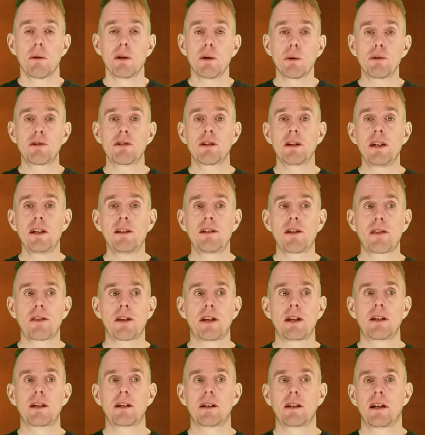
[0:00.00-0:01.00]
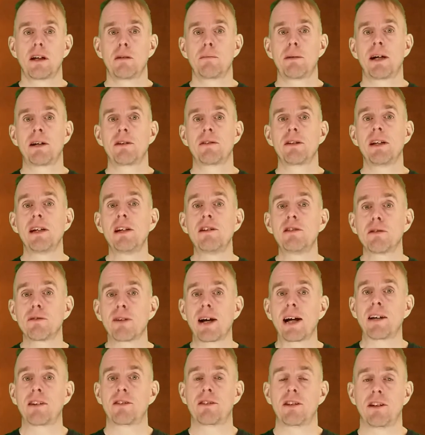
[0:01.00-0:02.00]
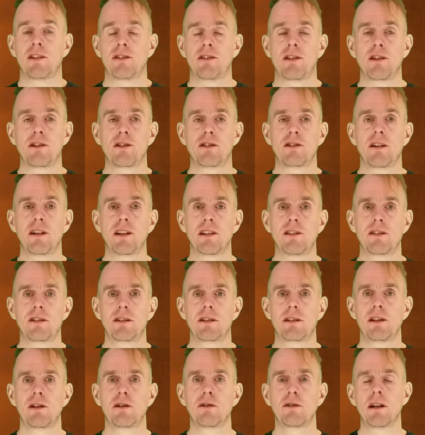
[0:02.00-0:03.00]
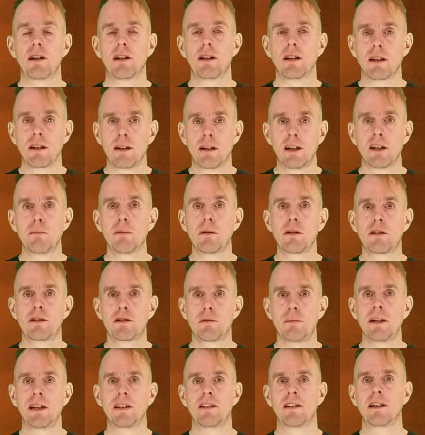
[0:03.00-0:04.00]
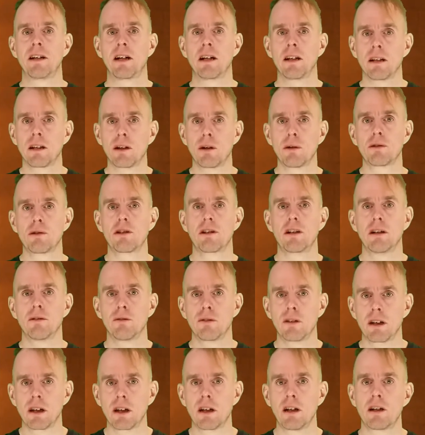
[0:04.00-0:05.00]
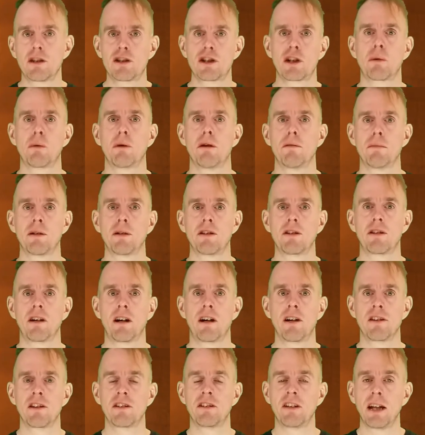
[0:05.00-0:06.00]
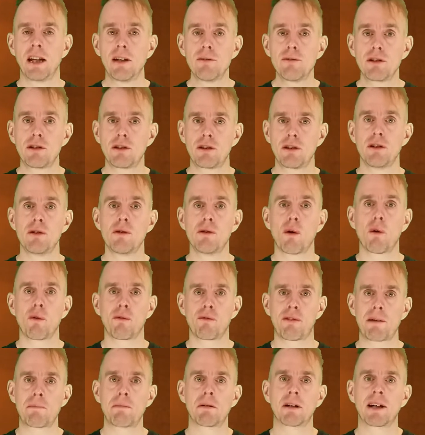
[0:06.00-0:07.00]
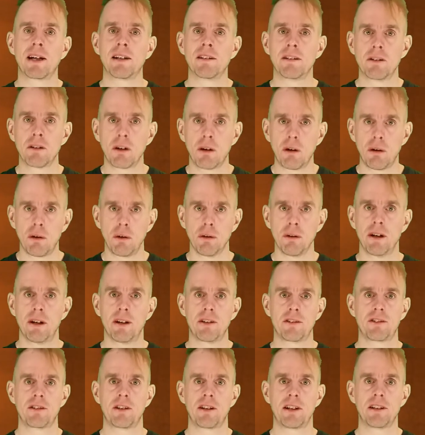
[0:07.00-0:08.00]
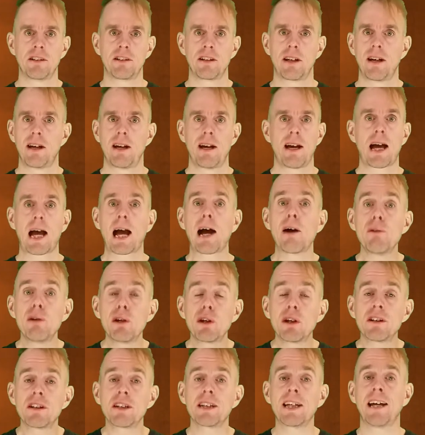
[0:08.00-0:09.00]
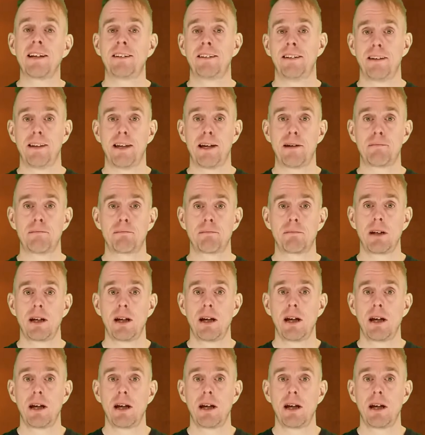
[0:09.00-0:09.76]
We also need to think about the ease of access to the site. You're liable to be getting a lot of large equipment either delivered to or fabricated on a site. How are you going to get it there?